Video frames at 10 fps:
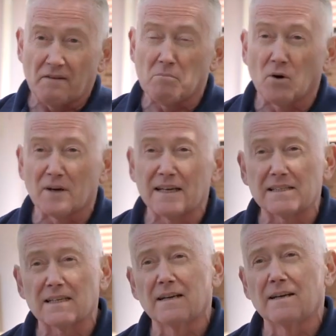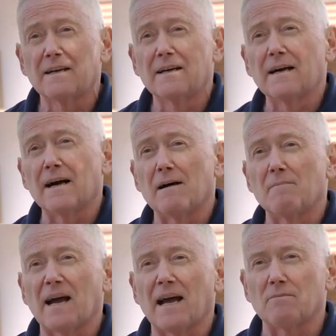employees
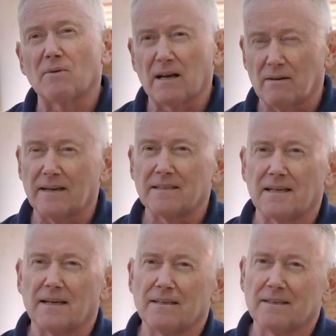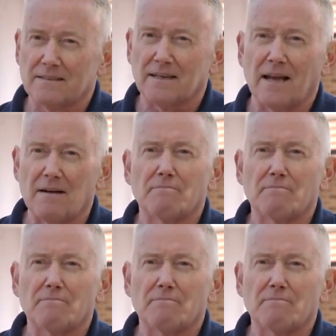and we're looking to get